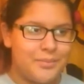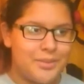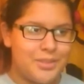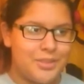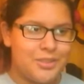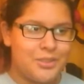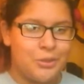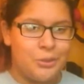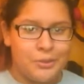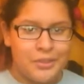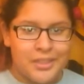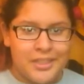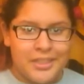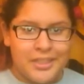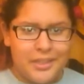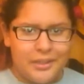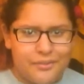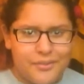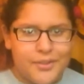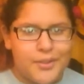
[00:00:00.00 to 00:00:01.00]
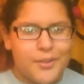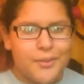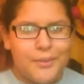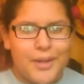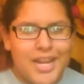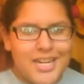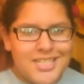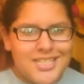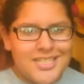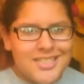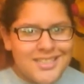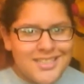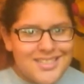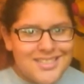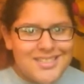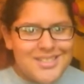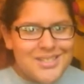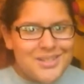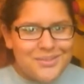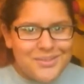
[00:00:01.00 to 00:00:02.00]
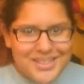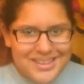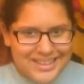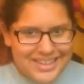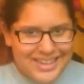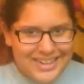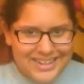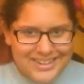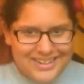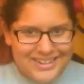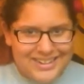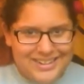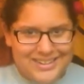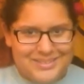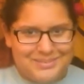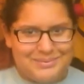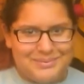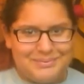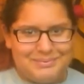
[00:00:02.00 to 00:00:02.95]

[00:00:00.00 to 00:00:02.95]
Laura, if you're watching this, you were there.